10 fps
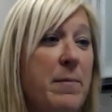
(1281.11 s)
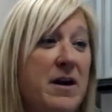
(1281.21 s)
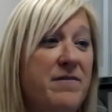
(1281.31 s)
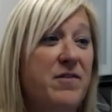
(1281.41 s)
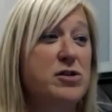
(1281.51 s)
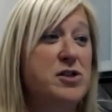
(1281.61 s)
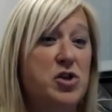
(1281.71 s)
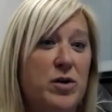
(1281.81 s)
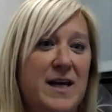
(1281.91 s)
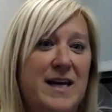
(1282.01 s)
But if your
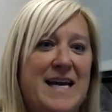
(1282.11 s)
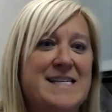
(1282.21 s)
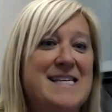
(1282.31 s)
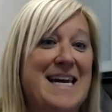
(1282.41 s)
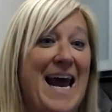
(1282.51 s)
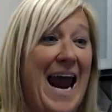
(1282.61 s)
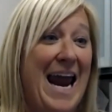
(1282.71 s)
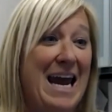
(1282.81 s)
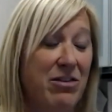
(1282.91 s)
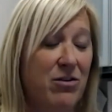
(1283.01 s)
student is an
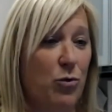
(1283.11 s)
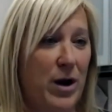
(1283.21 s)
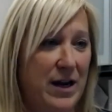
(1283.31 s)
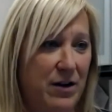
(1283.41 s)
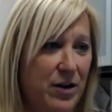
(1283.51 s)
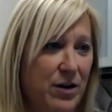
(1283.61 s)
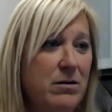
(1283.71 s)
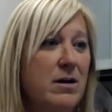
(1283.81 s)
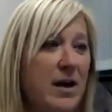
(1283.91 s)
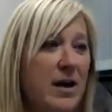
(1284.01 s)
8th
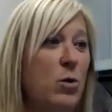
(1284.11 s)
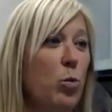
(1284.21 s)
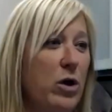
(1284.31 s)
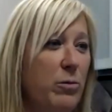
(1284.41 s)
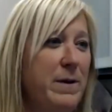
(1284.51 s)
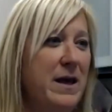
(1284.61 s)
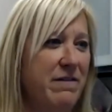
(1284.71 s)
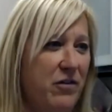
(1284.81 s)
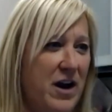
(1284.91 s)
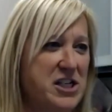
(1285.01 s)
grader and will be
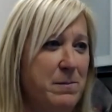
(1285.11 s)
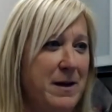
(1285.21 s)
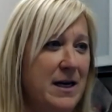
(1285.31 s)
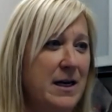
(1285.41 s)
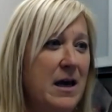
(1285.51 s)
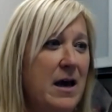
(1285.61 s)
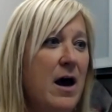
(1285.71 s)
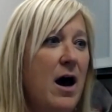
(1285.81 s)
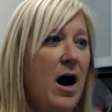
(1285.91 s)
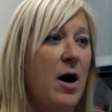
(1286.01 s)
a freshman,
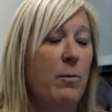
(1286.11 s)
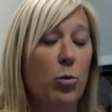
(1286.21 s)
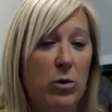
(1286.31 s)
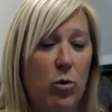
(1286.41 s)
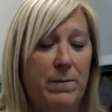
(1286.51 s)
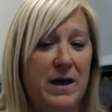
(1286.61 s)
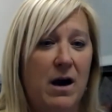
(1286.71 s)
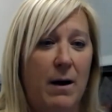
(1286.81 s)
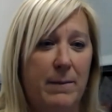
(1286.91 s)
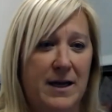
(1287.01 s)
we will be
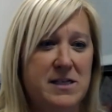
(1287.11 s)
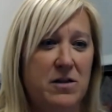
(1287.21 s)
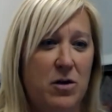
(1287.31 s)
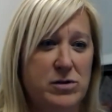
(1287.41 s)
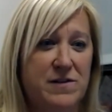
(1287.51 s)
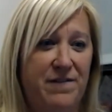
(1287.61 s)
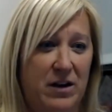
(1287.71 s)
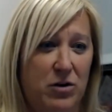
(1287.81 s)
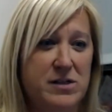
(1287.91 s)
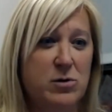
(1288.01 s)
coming to those
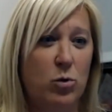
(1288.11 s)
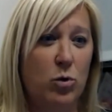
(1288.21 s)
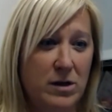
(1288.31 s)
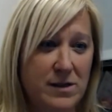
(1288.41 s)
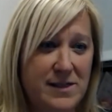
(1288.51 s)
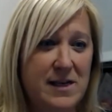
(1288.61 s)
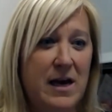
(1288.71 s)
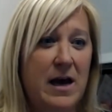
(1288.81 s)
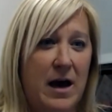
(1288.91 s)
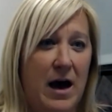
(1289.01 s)
feeder schools
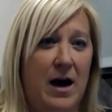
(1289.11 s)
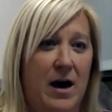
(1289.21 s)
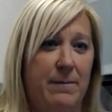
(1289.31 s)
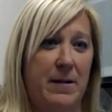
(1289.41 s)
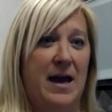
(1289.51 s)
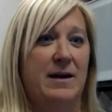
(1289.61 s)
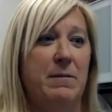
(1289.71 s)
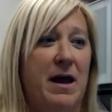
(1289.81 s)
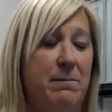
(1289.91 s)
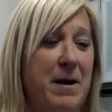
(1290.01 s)

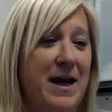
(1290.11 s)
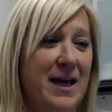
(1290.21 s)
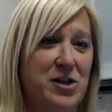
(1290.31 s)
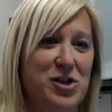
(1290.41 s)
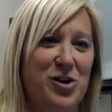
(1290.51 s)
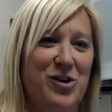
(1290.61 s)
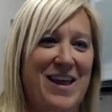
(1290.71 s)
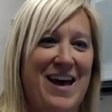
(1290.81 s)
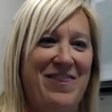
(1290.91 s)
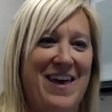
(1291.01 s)
and making sure
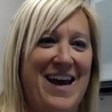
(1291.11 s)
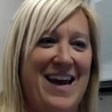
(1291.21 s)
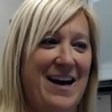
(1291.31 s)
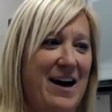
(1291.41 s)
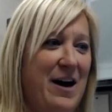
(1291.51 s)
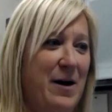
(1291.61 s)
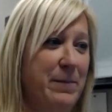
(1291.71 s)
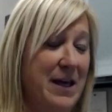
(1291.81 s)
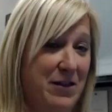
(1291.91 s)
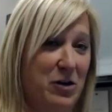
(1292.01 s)
that they
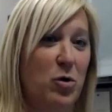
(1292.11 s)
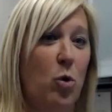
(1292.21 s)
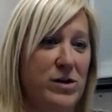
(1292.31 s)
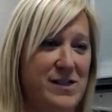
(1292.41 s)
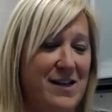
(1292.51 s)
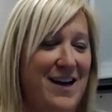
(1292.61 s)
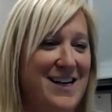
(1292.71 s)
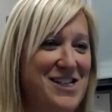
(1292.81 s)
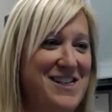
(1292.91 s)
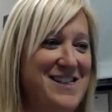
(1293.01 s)
get their course
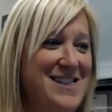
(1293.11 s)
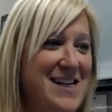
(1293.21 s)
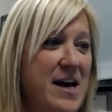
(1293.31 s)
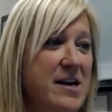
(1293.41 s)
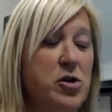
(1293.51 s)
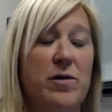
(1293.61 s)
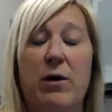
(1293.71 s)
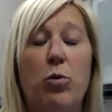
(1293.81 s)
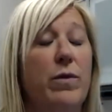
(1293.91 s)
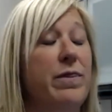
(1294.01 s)
selections. So
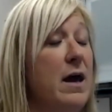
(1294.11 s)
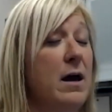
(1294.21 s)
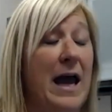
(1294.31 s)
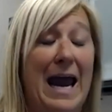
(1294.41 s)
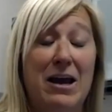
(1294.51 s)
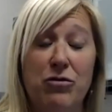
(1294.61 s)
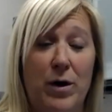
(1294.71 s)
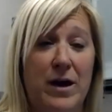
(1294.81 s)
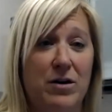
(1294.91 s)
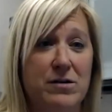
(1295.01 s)
they will, 8th
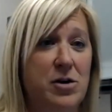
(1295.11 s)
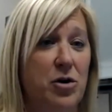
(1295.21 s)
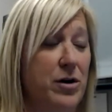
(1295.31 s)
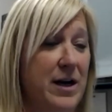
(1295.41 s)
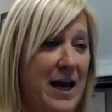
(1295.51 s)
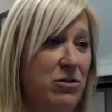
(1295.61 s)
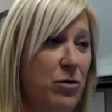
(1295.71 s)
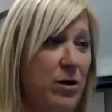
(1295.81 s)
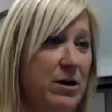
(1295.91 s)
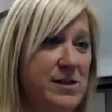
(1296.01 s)
graders, current 8th
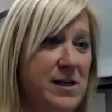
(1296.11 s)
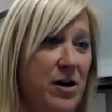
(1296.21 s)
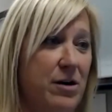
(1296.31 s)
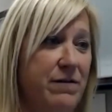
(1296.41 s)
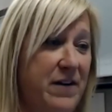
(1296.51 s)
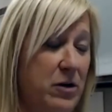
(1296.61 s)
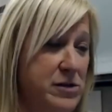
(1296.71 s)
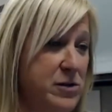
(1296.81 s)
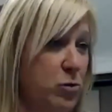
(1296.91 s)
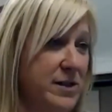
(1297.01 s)
graders in our
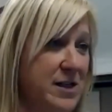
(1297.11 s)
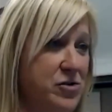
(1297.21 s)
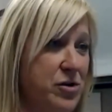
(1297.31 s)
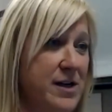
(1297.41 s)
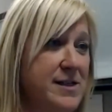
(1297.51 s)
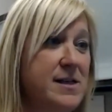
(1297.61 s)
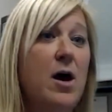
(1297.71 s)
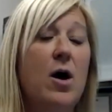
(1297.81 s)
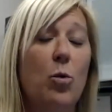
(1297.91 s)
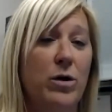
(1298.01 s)
feeder school districts
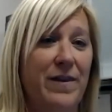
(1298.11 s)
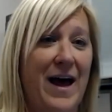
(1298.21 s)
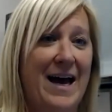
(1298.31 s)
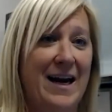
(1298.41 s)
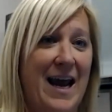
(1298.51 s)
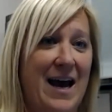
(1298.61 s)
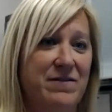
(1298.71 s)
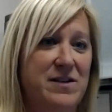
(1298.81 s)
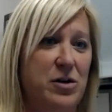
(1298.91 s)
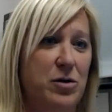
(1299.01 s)
will not
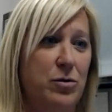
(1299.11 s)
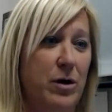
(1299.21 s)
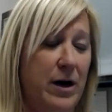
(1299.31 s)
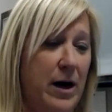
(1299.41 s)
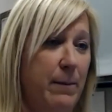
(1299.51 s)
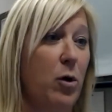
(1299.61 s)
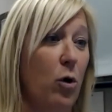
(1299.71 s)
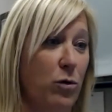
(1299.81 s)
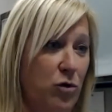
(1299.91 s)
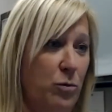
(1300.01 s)
have to
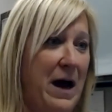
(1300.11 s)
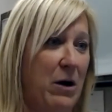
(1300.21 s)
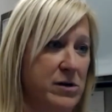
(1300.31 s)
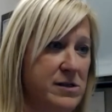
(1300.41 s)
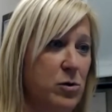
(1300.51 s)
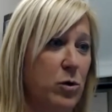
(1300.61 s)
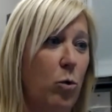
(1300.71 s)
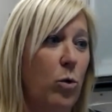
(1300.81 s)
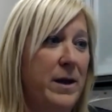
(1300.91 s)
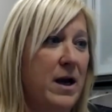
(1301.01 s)
go through Power
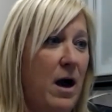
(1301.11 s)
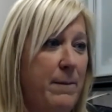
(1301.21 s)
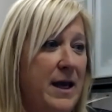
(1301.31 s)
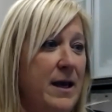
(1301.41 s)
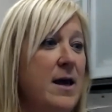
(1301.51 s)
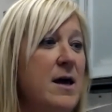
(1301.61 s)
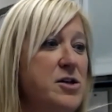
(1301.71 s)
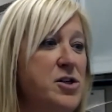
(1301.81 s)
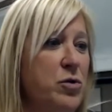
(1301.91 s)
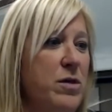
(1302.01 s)
School. We'll be coming
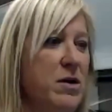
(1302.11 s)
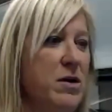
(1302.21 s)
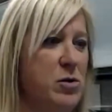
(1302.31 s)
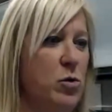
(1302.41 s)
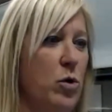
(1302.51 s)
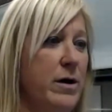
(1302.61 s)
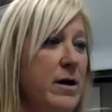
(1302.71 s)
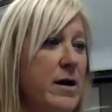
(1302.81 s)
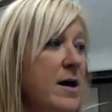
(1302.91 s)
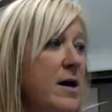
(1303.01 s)
to their school.